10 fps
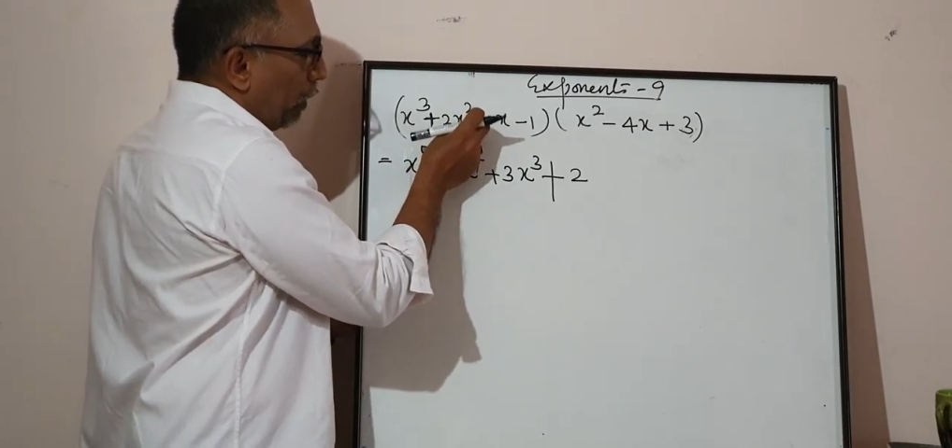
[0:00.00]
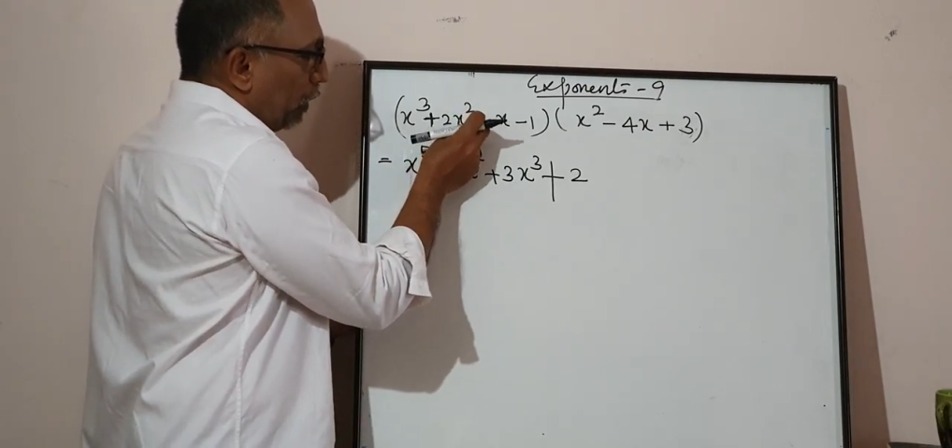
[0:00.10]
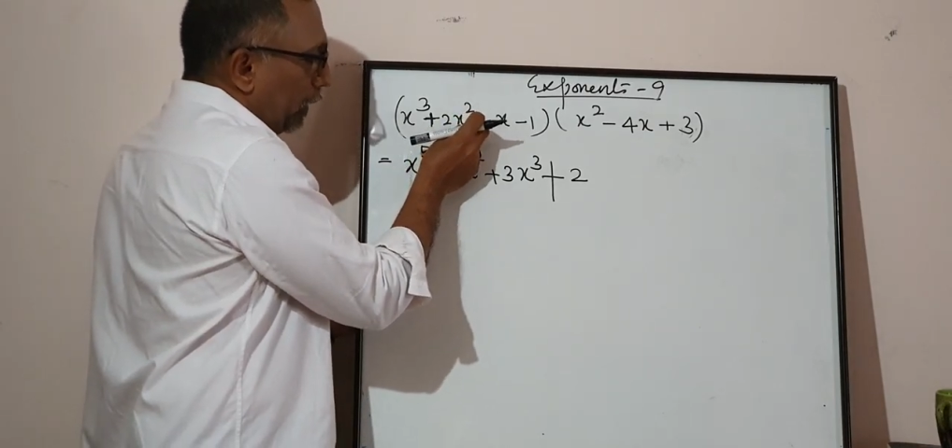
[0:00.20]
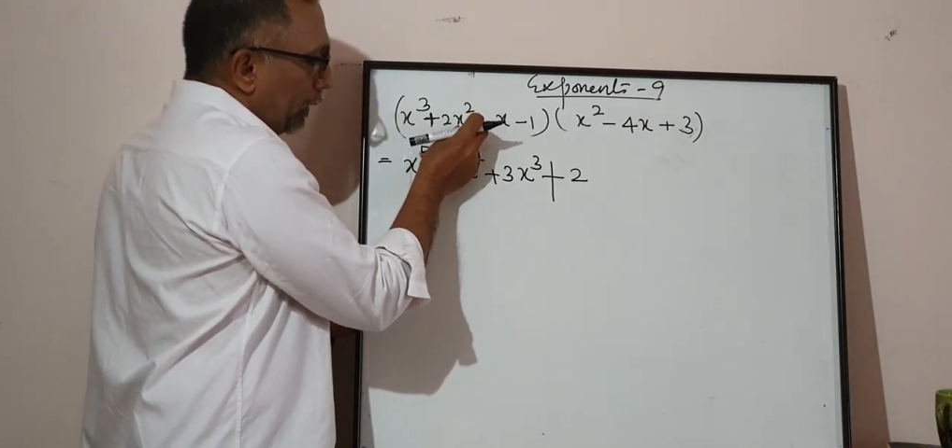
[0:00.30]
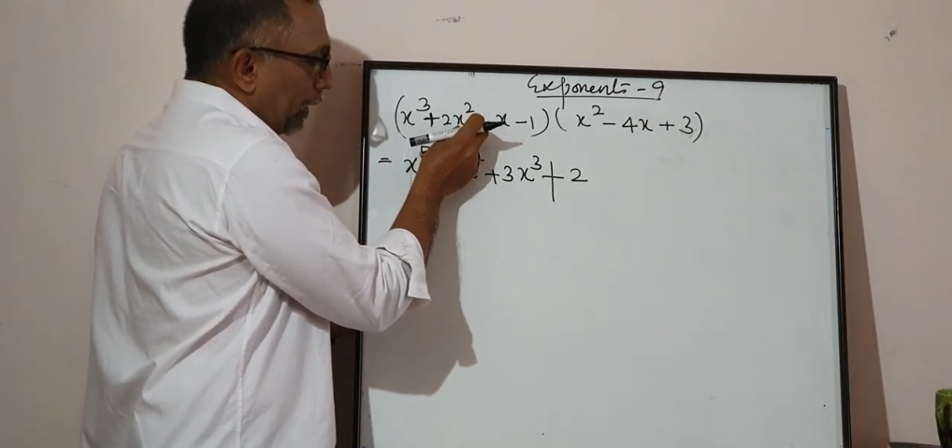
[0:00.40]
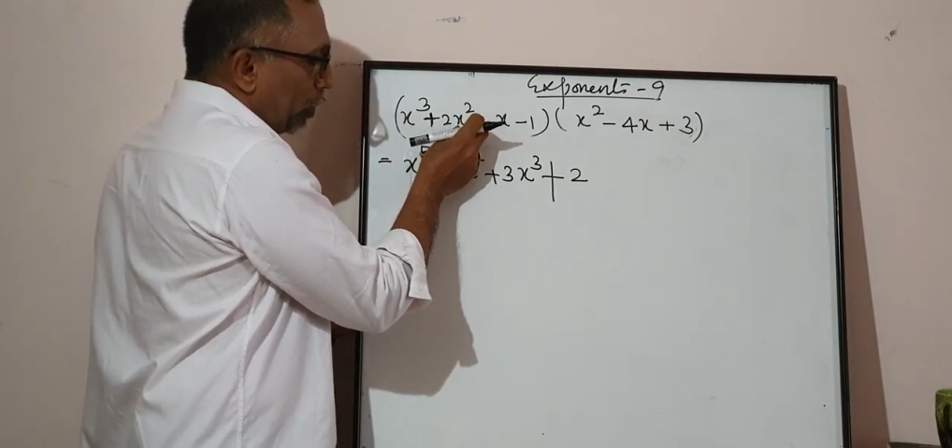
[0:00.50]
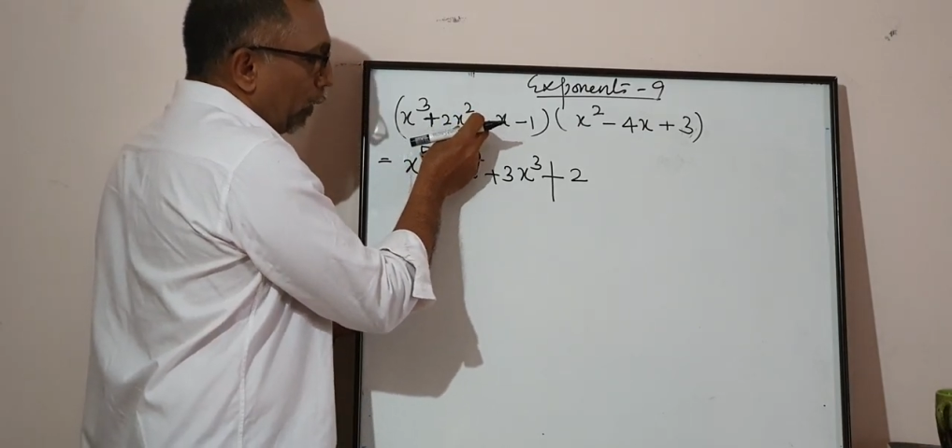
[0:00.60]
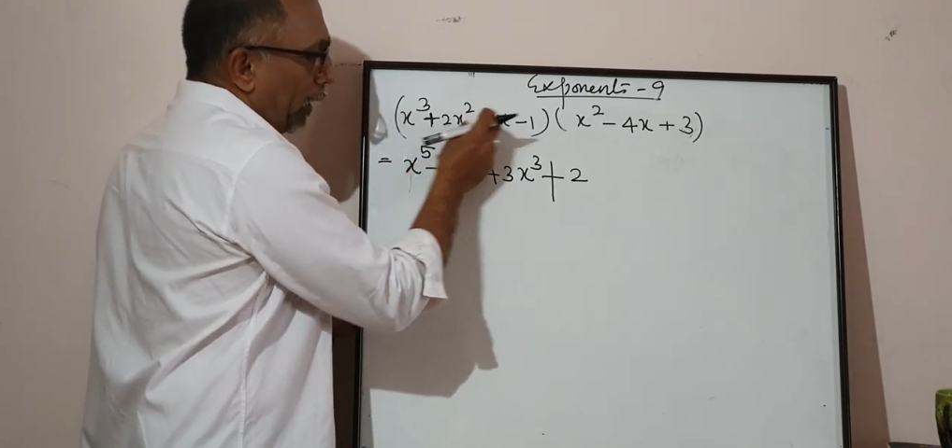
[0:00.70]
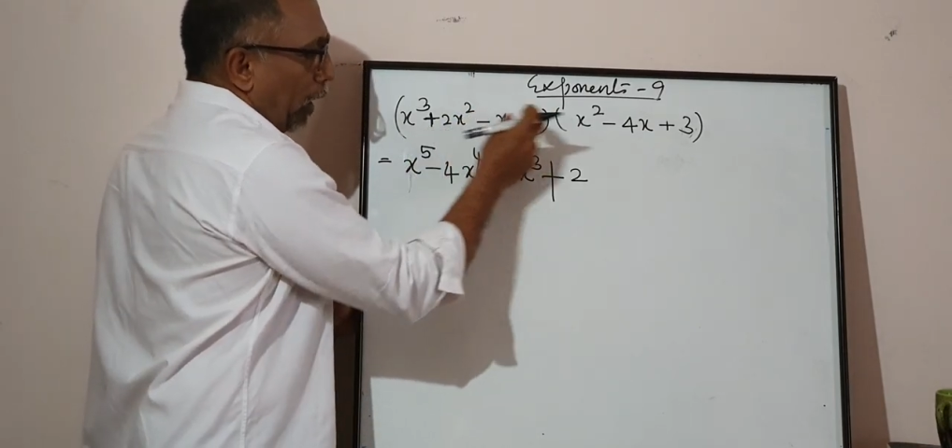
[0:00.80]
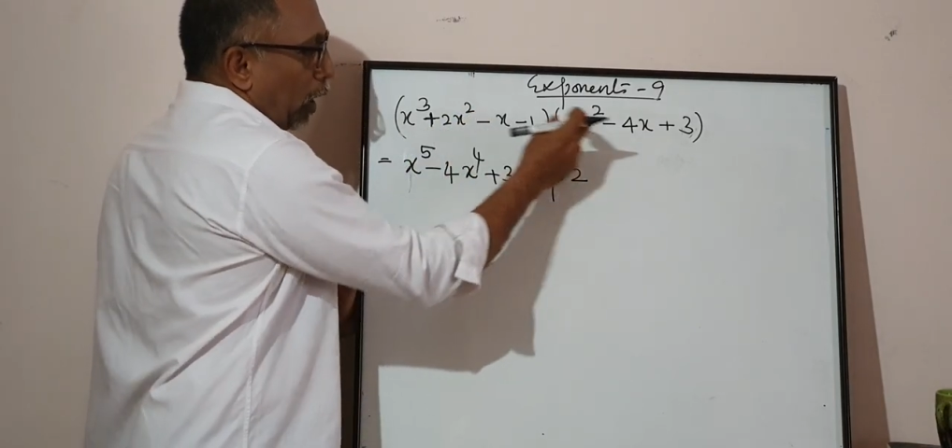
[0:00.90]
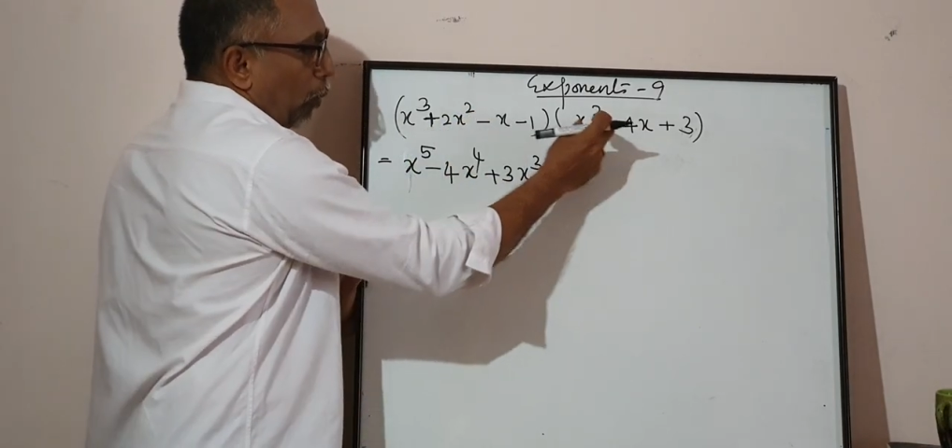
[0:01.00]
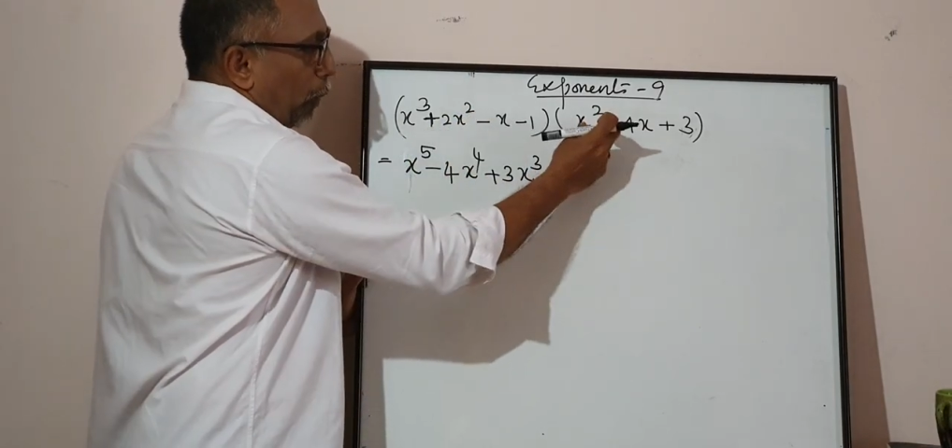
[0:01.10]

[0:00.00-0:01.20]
with this x square